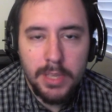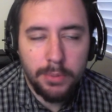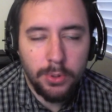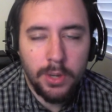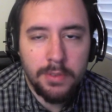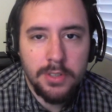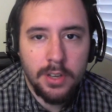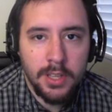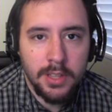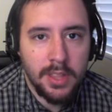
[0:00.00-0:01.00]
people who have
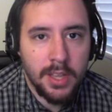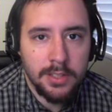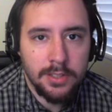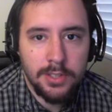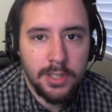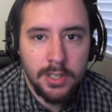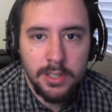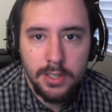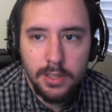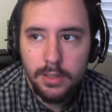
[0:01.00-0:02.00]
studied things such
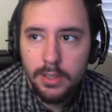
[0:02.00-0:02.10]
as